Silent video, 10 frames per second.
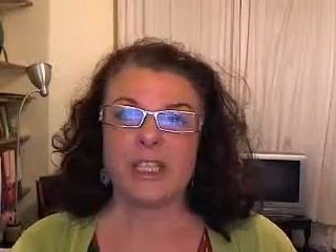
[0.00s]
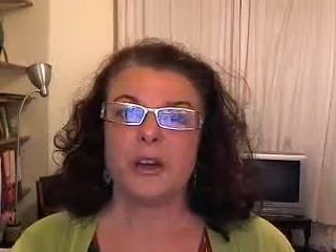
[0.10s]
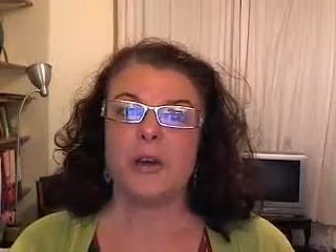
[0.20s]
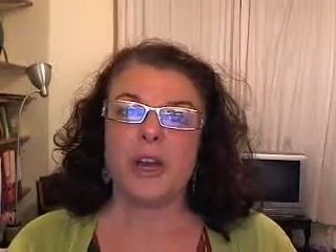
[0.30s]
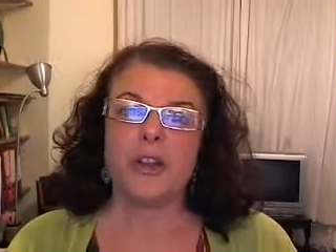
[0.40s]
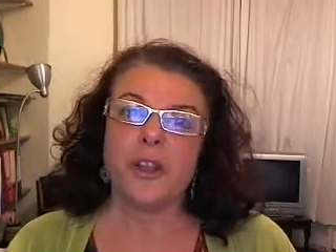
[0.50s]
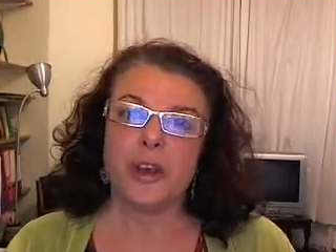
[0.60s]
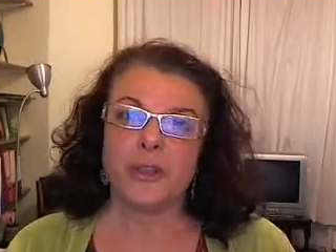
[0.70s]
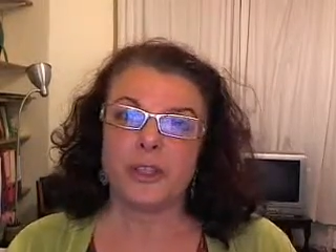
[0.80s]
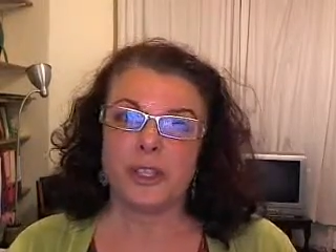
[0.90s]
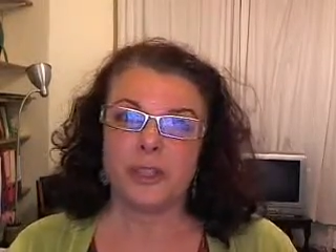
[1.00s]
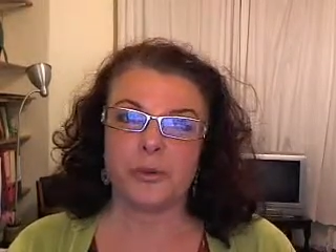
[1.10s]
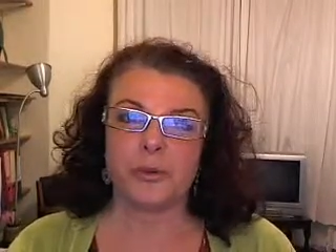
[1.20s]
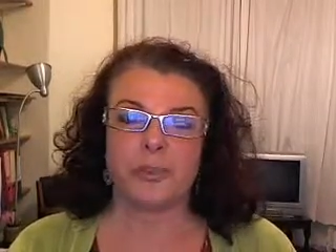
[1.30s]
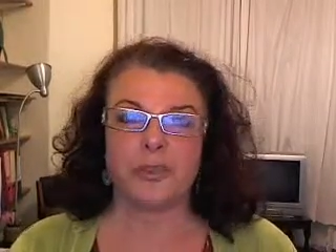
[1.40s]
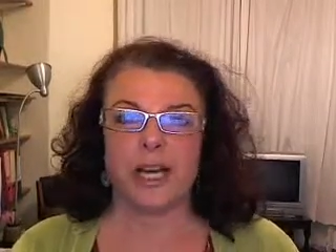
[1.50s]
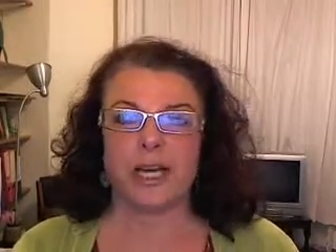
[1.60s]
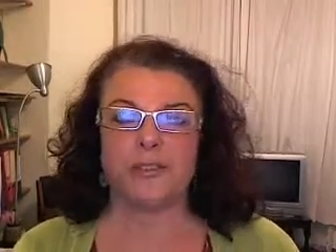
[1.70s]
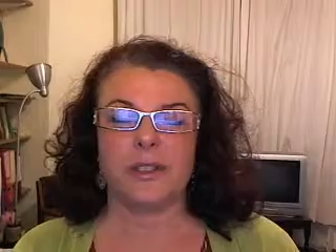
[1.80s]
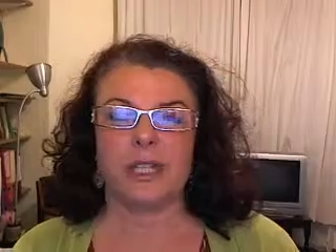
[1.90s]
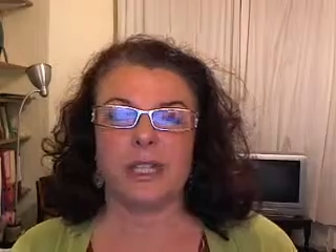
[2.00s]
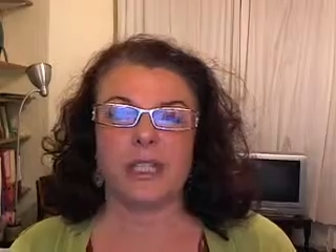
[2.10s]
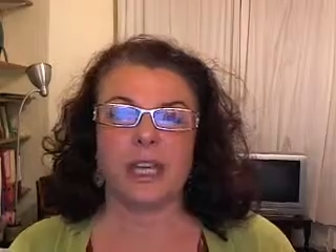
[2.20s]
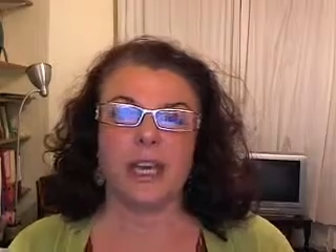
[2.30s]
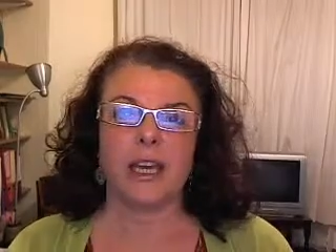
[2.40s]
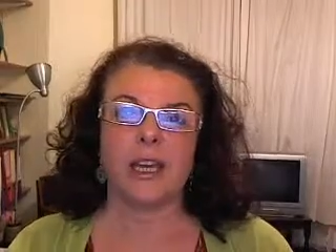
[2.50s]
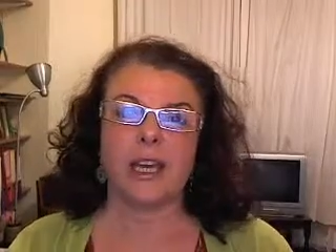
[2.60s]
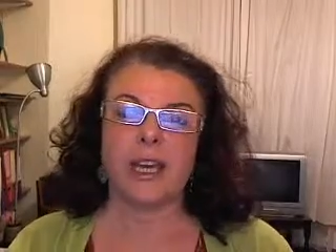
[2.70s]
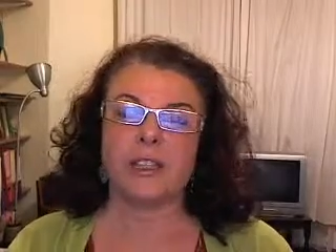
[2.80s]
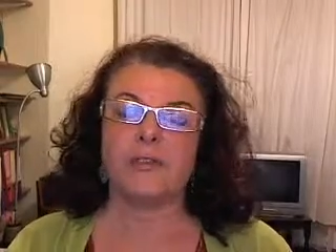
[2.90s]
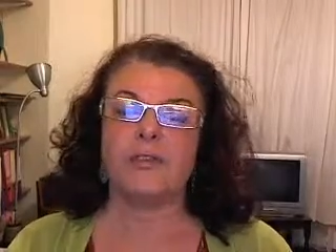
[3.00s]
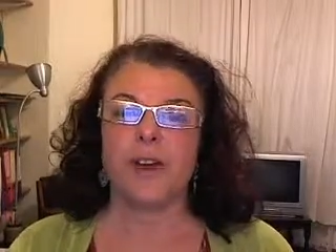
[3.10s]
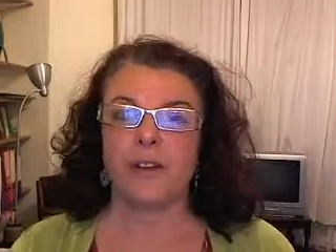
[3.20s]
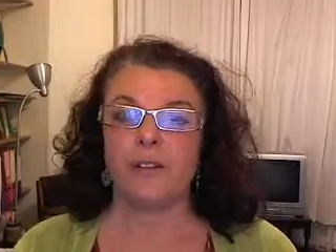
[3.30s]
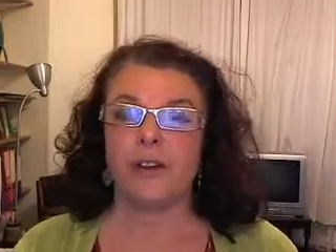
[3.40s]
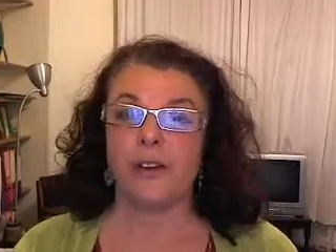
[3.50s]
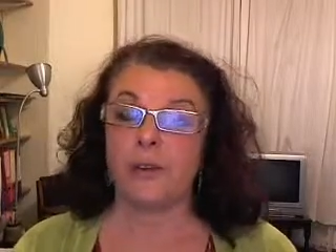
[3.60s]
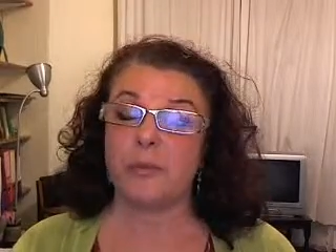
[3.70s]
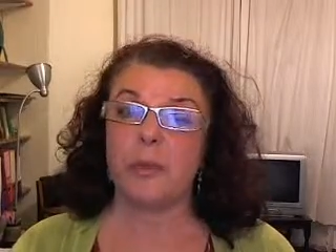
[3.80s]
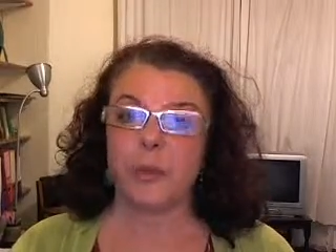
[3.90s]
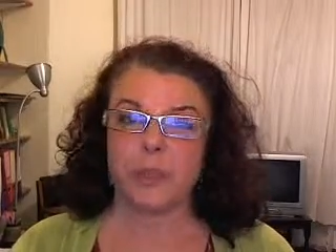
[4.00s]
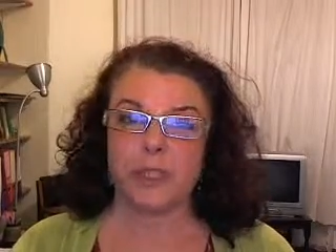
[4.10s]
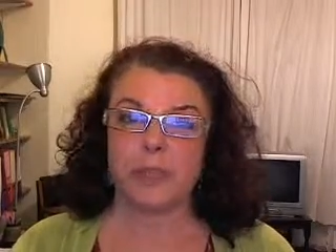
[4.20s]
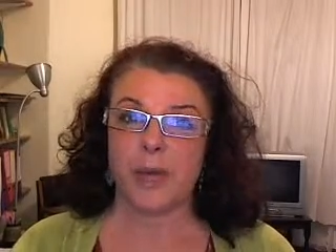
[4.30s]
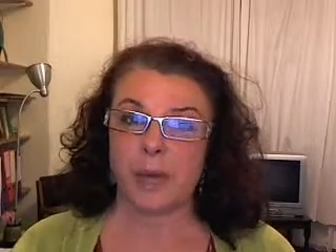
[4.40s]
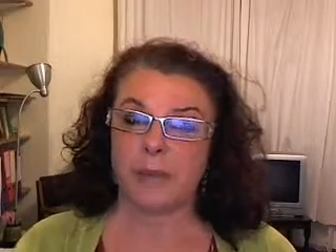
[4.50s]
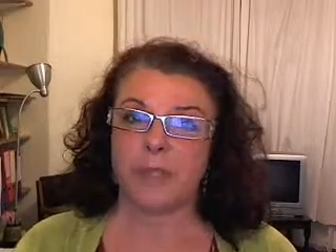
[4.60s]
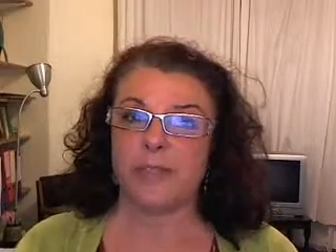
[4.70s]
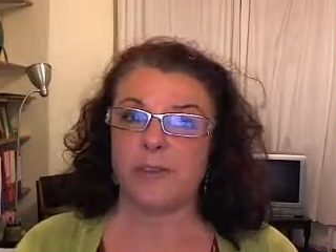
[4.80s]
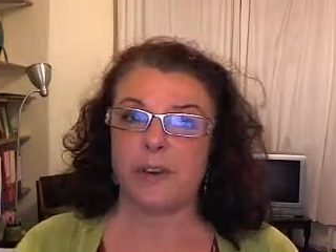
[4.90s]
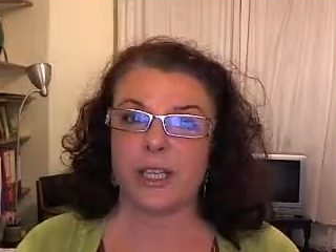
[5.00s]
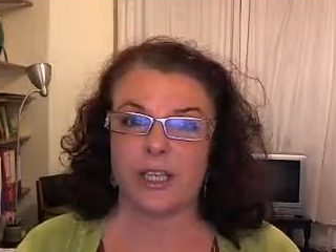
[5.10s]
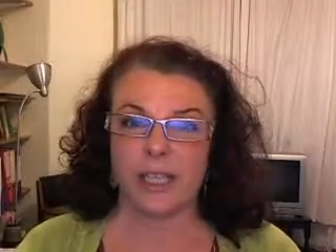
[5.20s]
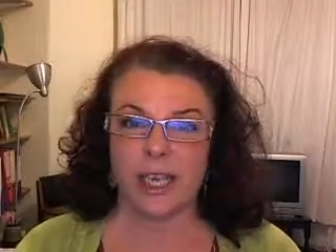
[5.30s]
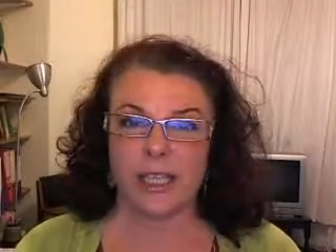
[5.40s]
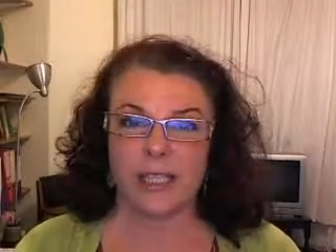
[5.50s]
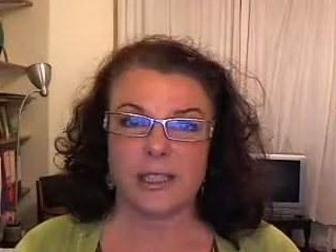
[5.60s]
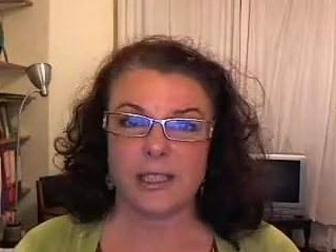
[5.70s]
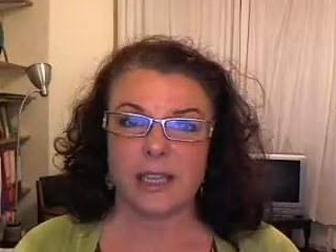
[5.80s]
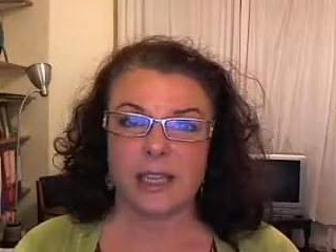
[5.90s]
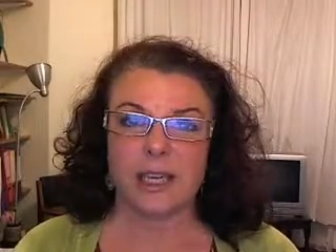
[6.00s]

So those are the sorts of sounds that it's very, very important to be able to differentiate.